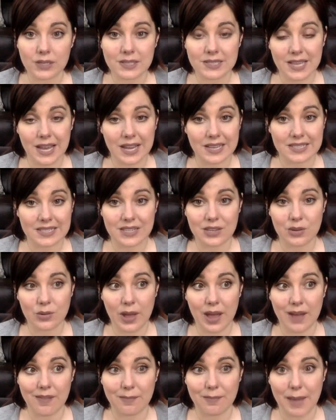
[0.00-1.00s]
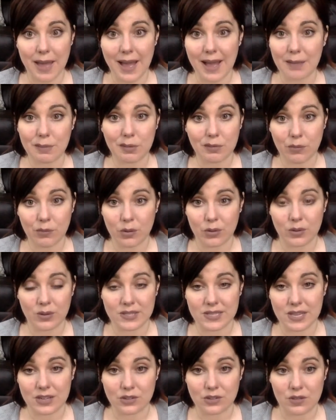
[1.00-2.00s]
size that you have back before they'll
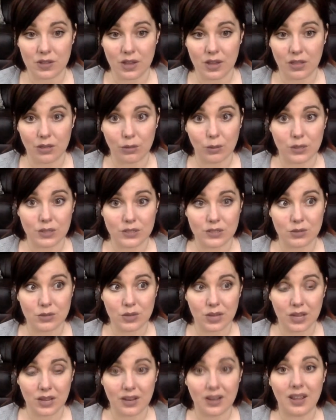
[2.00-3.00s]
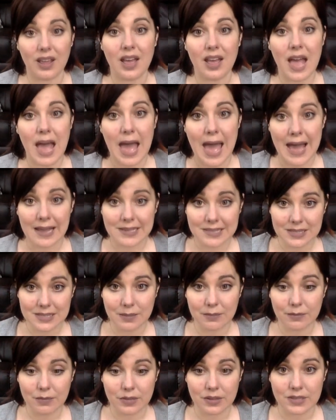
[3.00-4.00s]
send you the other ones. You can ask
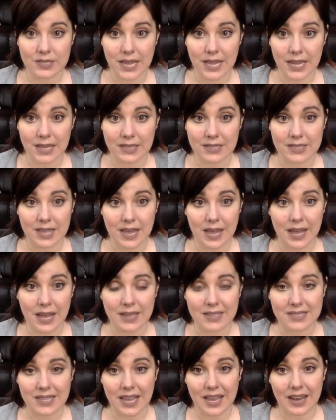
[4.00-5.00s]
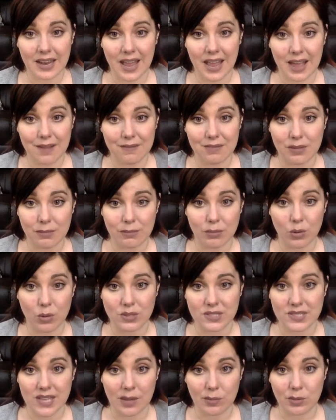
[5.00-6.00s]
them for the second size and have them both
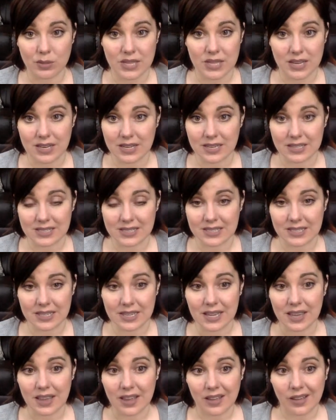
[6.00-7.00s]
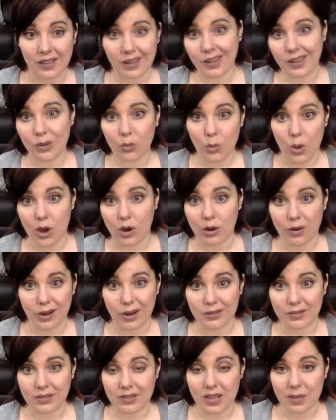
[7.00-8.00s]
simultaneously and walk
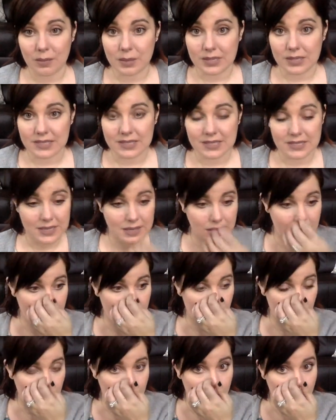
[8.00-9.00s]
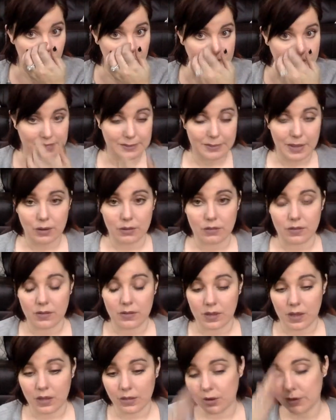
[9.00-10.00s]
around in them and see, if one is better than
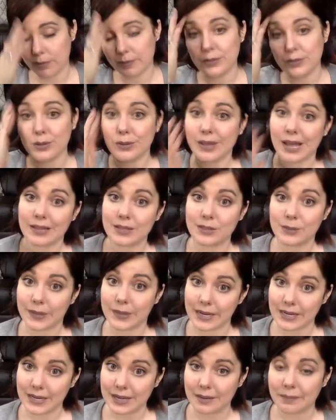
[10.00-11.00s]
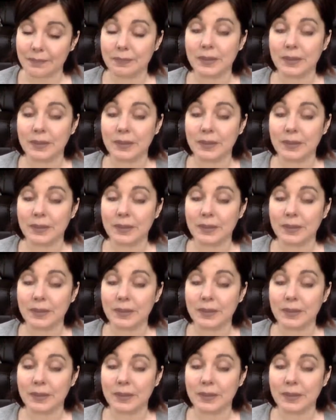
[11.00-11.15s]
the other. So that's what I did.